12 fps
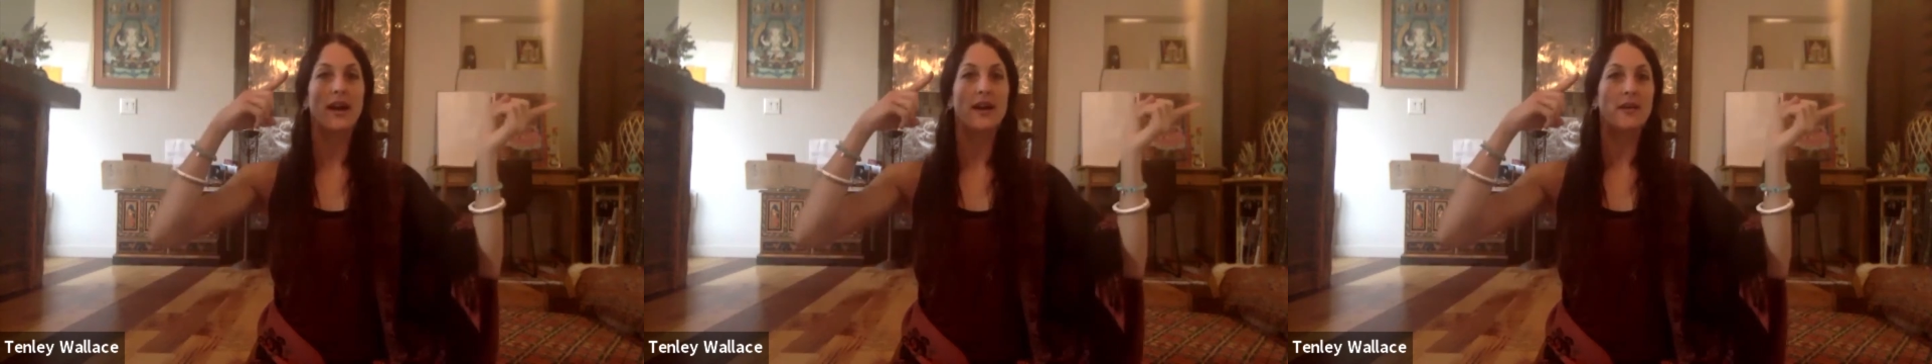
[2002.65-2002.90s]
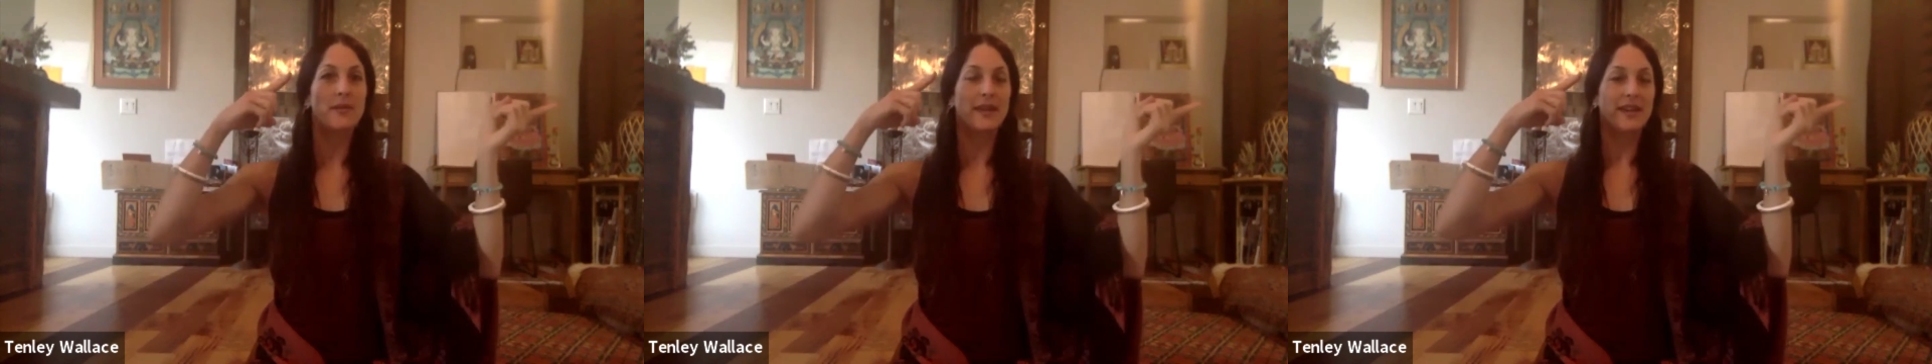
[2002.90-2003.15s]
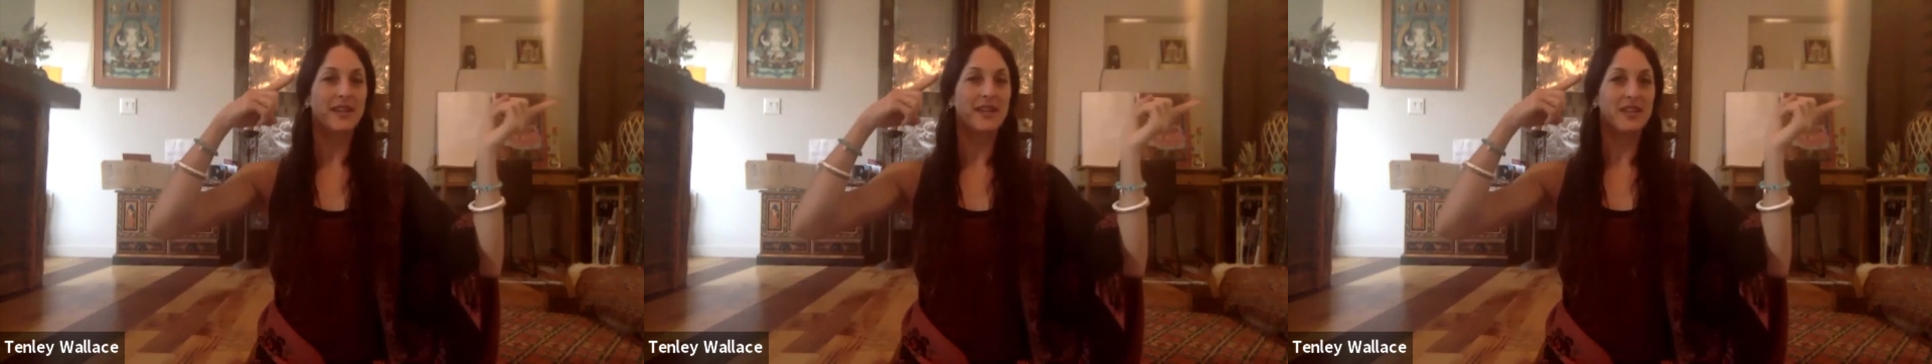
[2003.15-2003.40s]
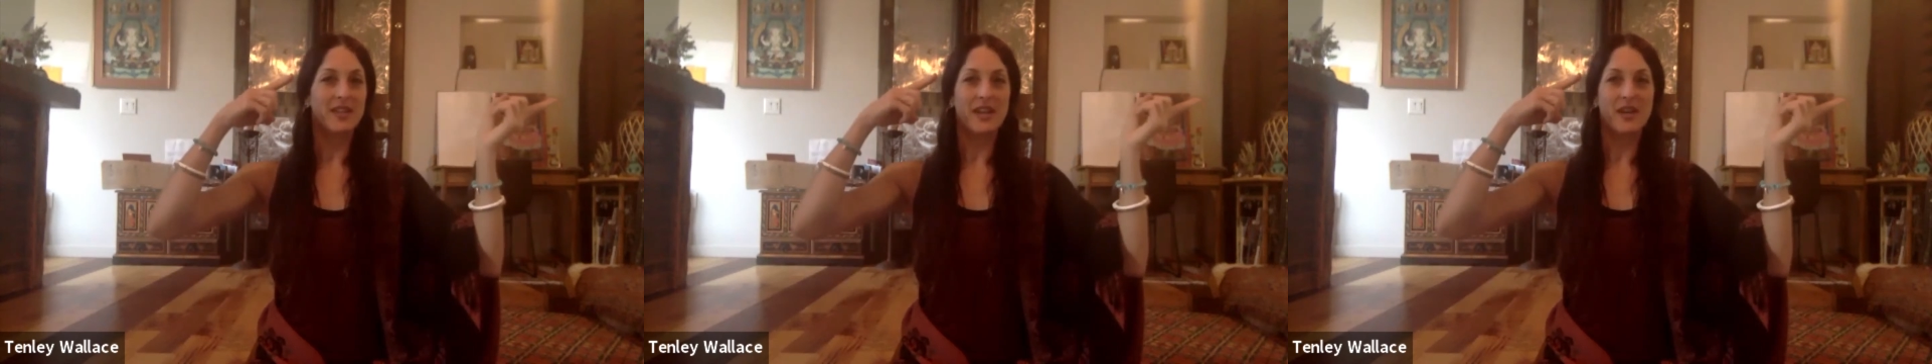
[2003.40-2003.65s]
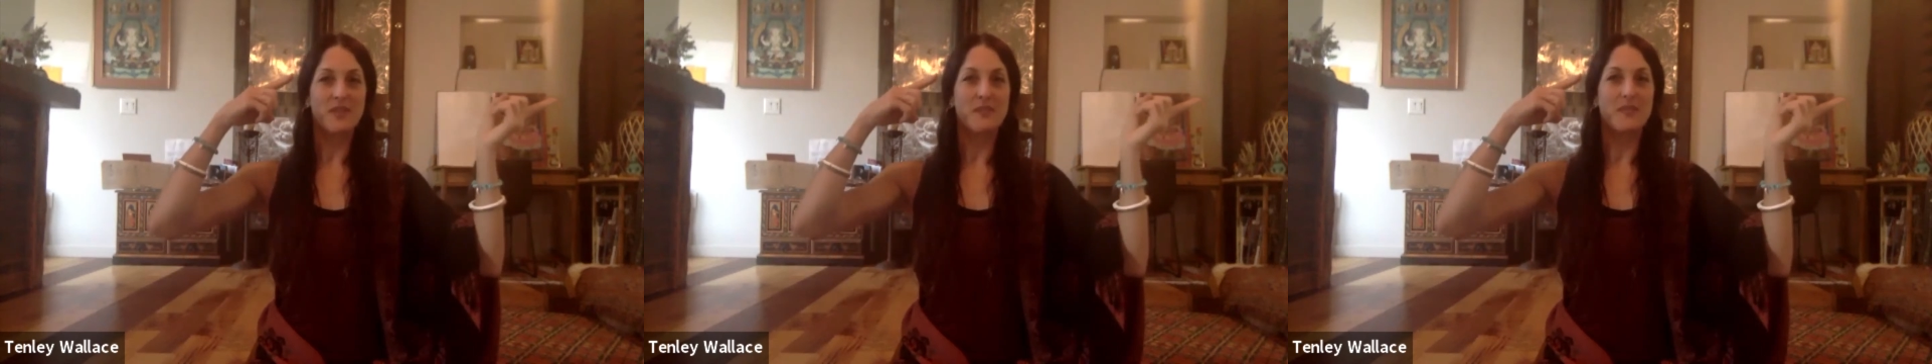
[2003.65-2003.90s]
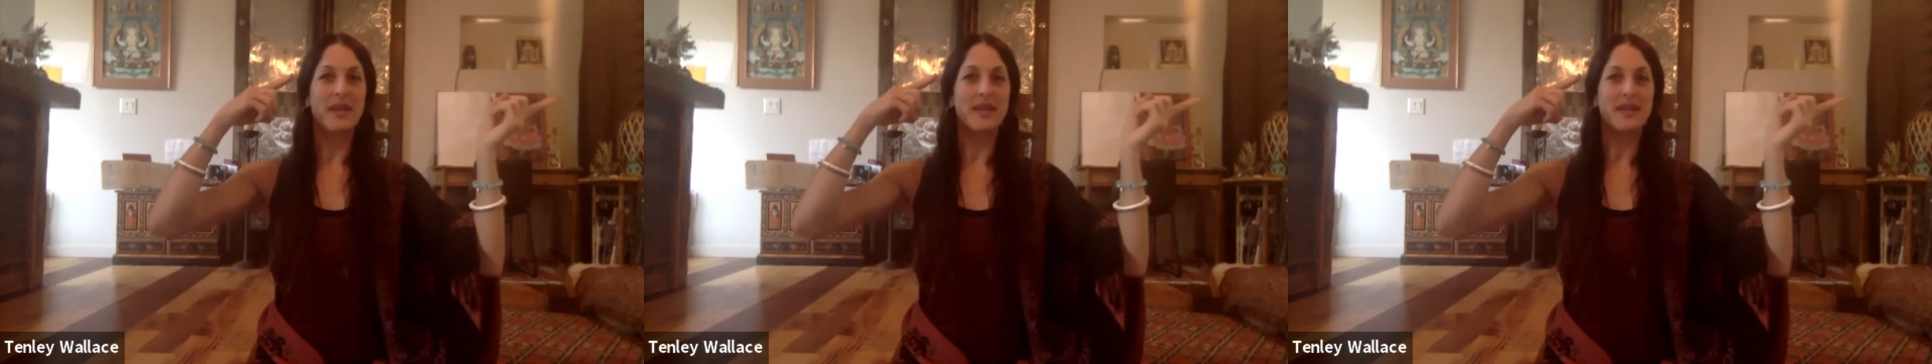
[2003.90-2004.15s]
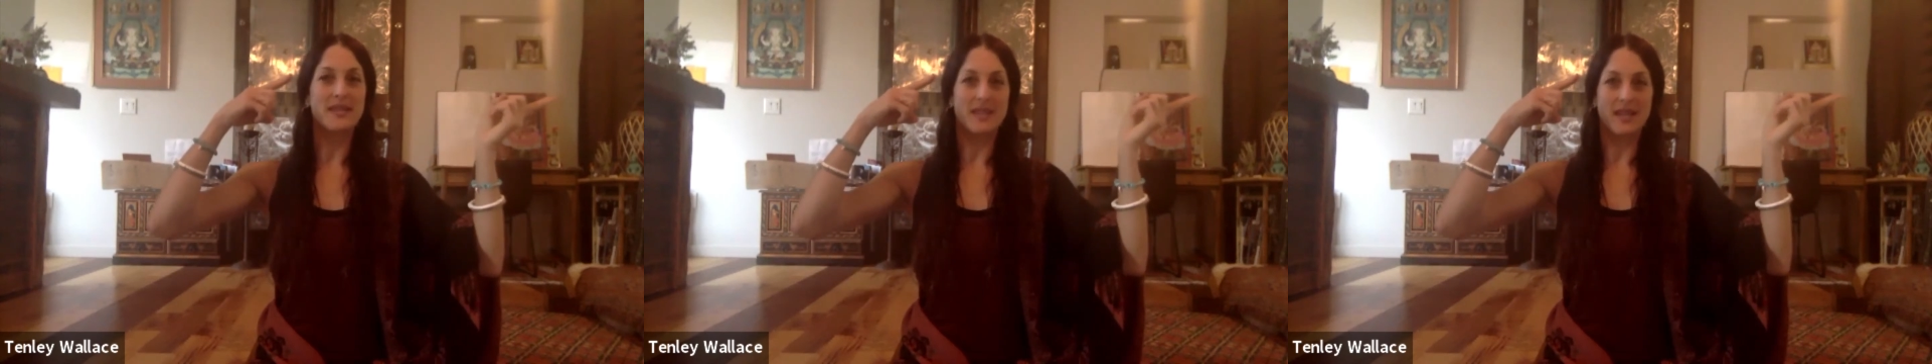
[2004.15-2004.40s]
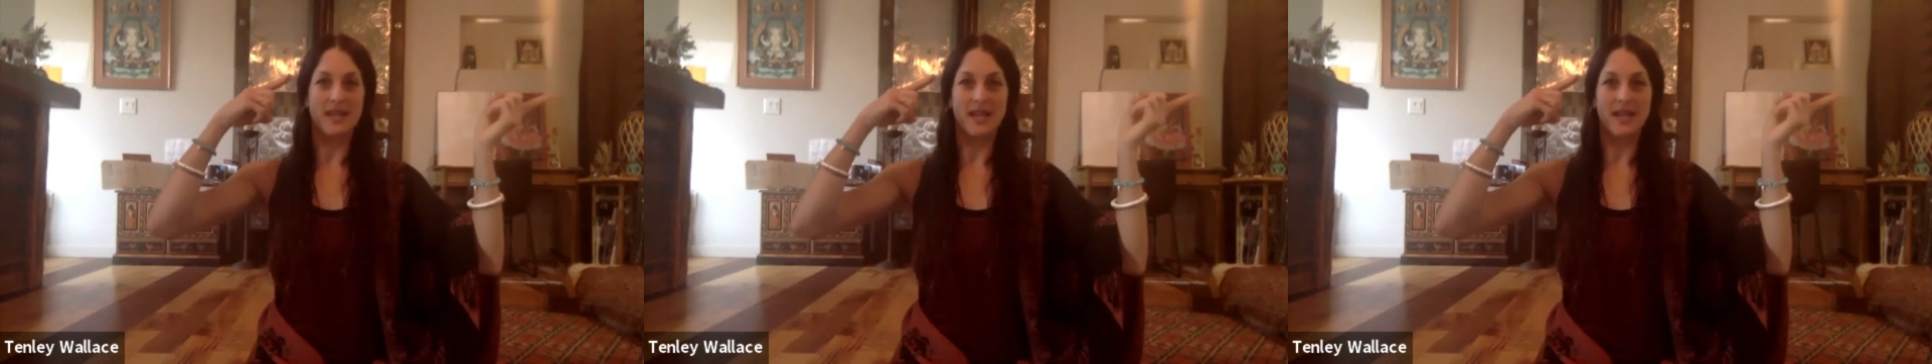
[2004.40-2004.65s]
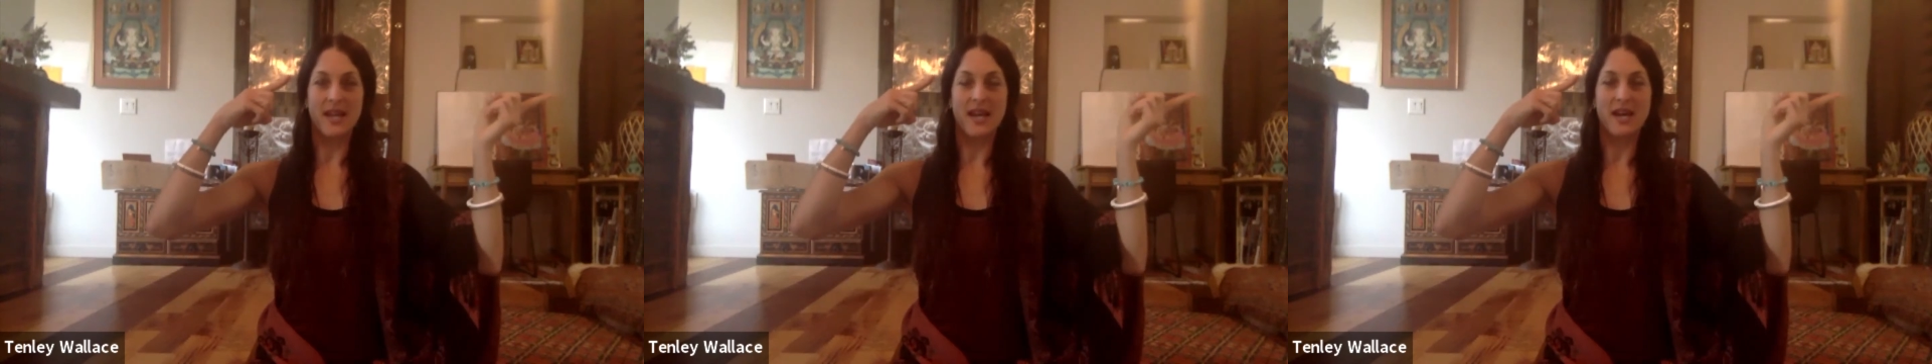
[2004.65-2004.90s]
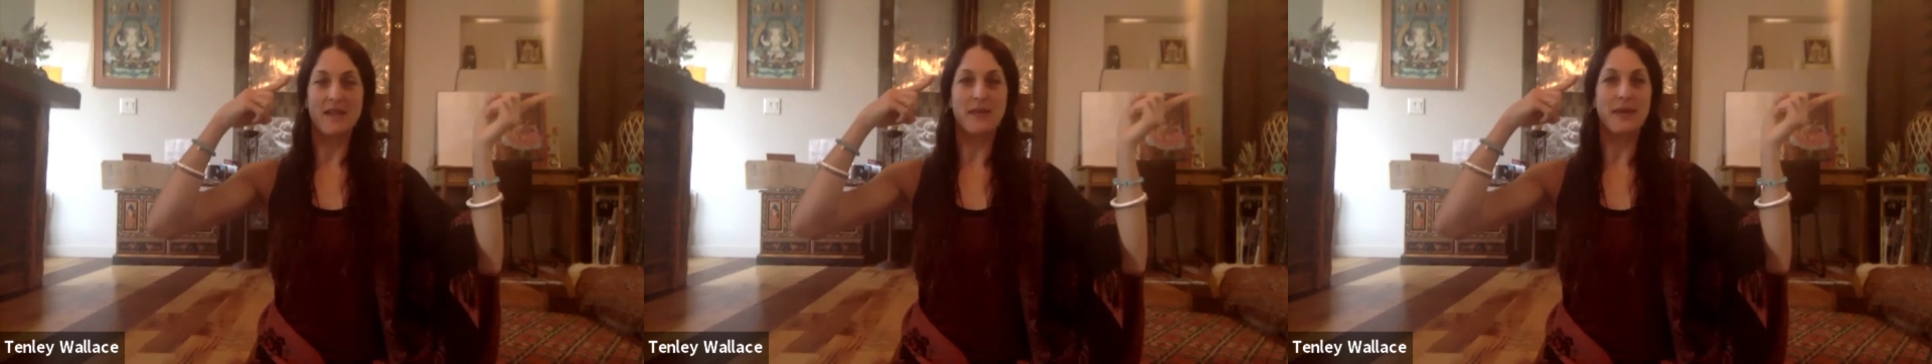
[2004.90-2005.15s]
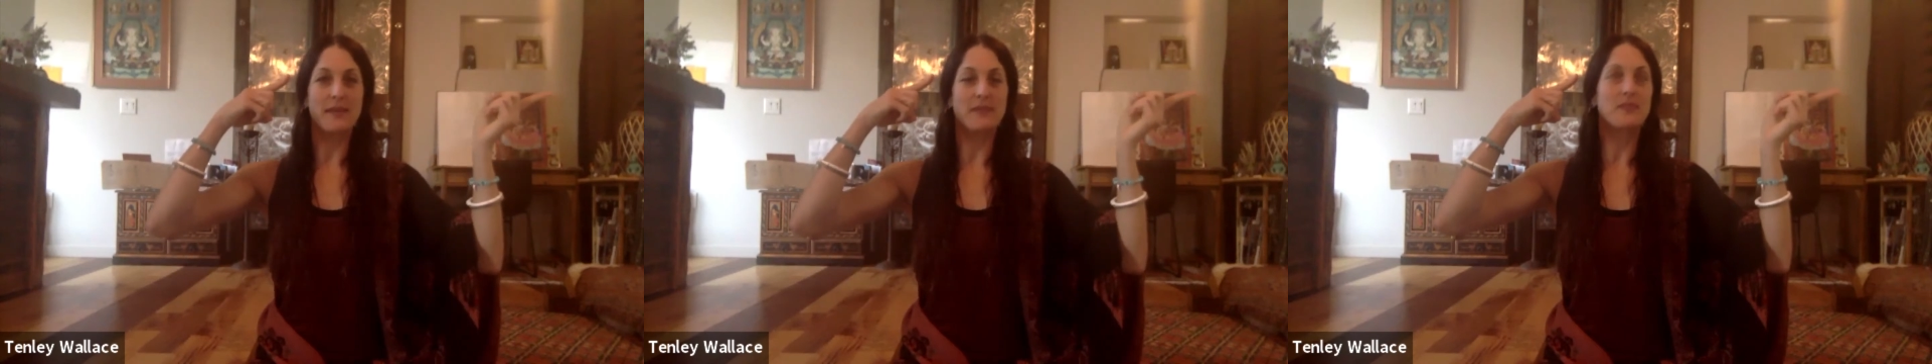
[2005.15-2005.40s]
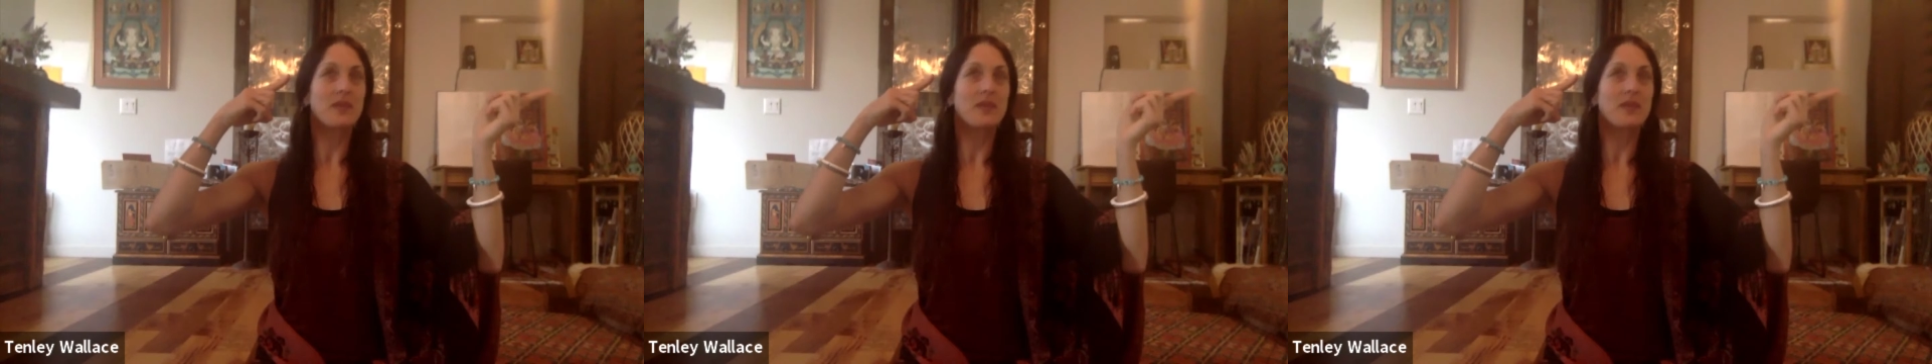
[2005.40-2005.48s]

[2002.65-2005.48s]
oh my God, look at how amazing I am. I'm